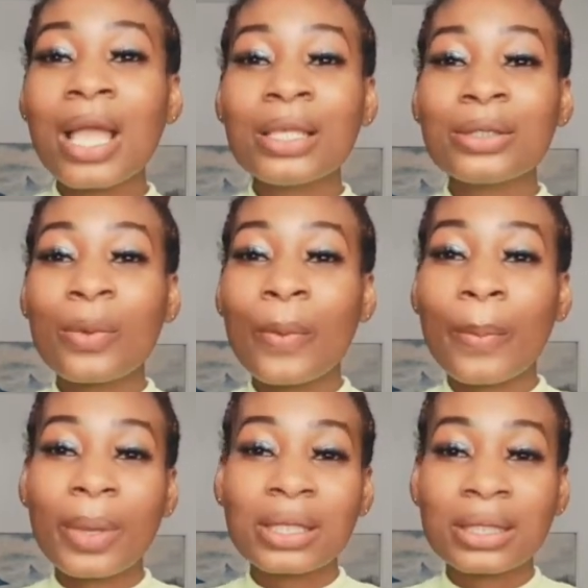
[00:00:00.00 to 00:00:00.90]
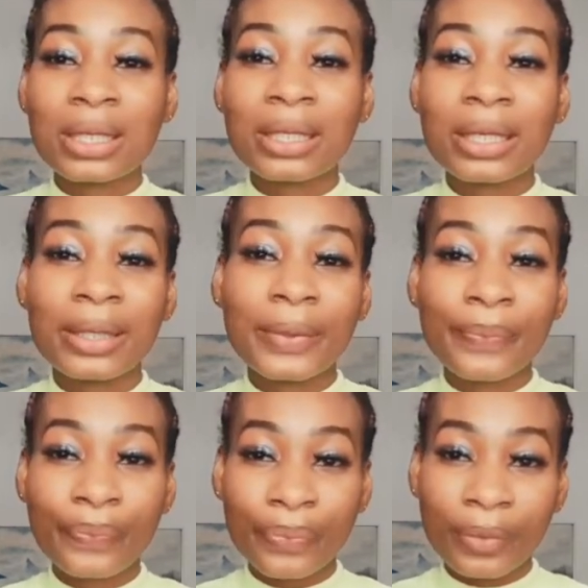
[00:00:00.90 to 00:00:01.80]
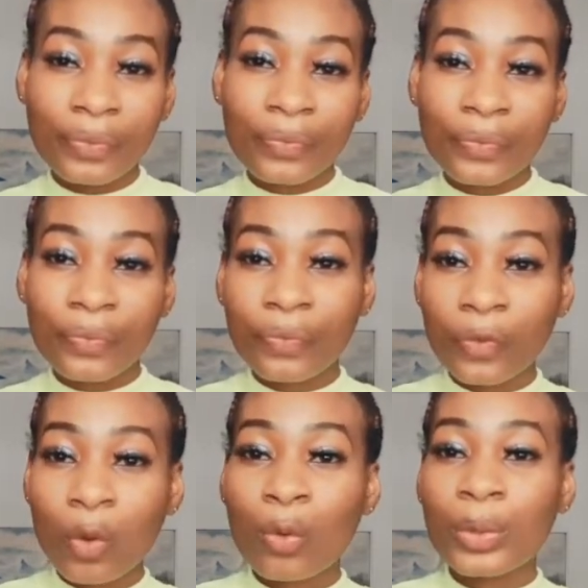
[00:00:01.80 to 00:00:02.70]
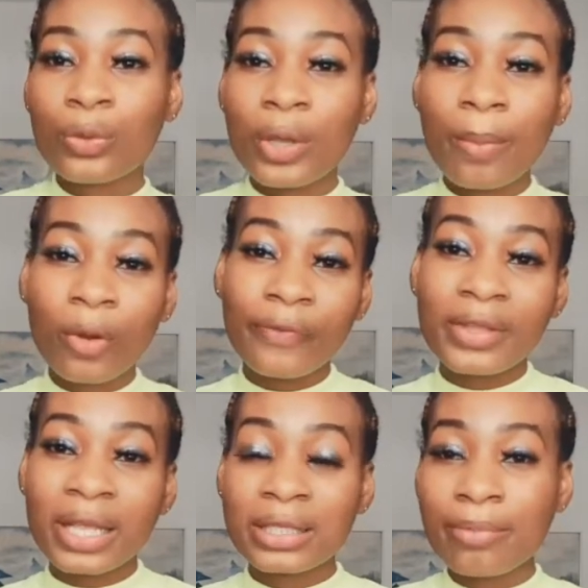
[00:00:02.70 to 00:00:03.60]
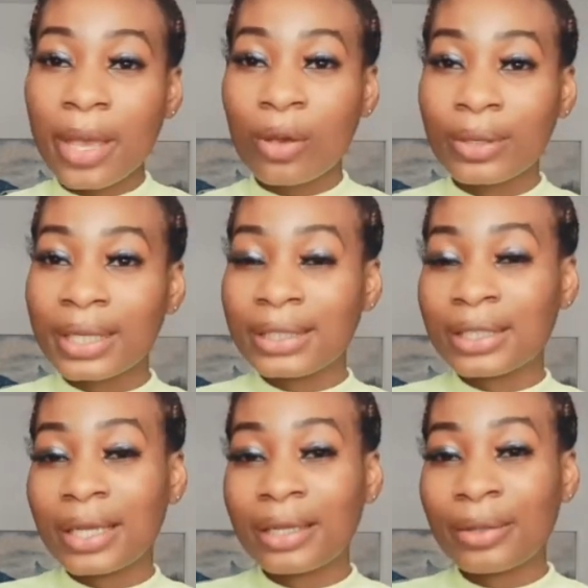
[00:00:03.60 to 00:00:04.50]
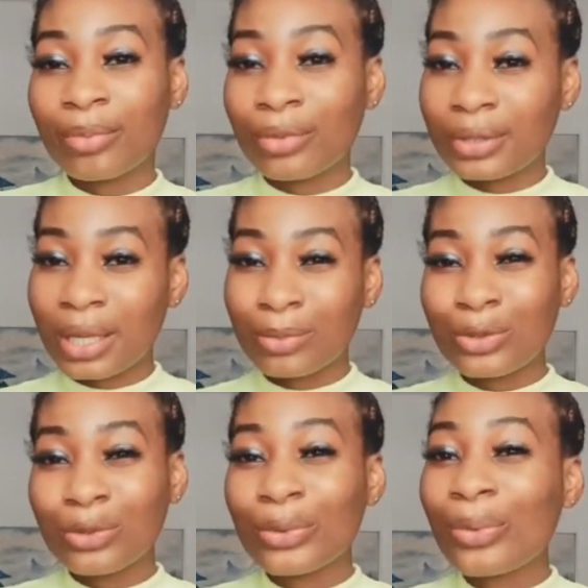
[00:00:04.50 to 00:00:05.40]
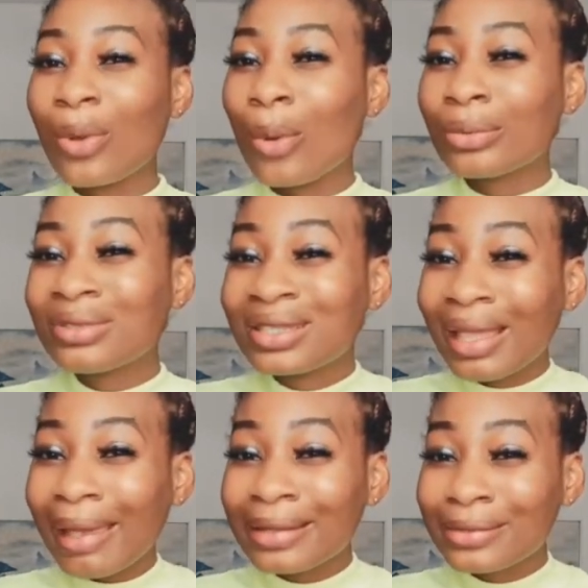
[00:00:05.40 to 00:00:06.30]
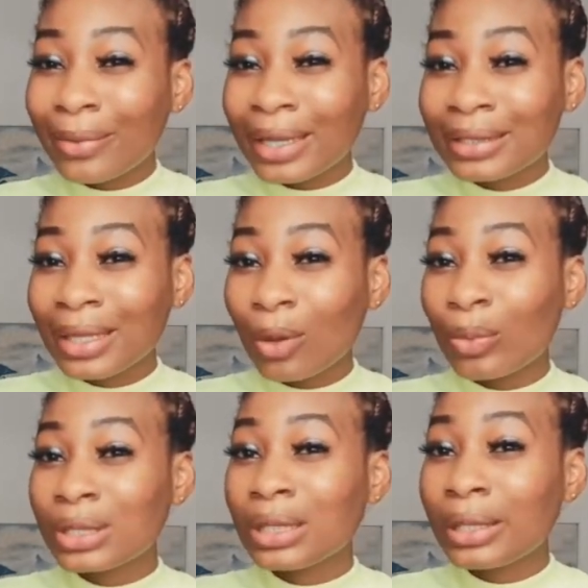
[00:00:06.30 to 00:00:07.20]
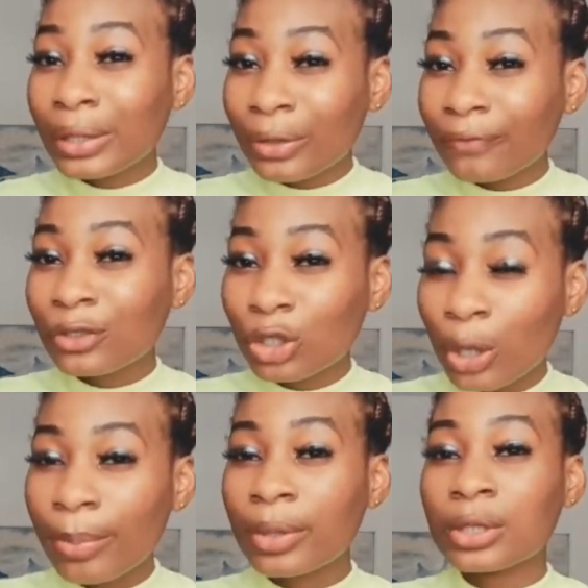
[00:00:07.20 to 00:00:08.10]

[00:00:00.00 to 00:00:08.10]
So basically, we'll be doing more of that in my other channel. But I'm so tight right now with a lot of job.